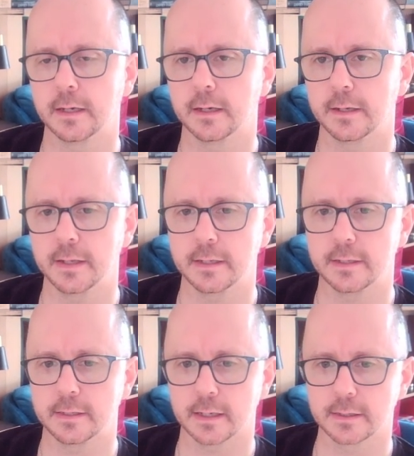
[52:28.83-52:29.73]
and then
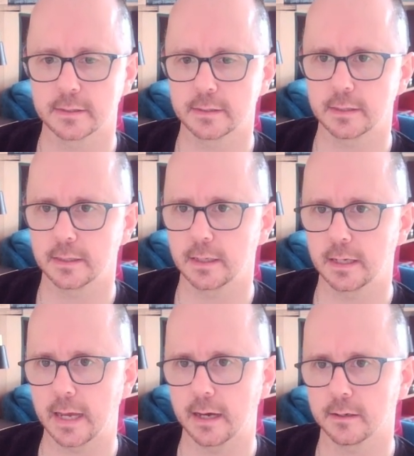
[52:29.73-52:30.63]
ducks
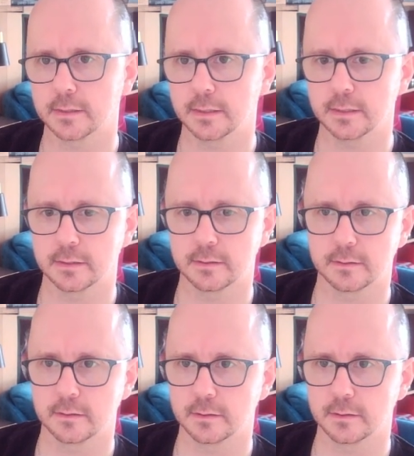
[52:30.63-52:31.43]
out is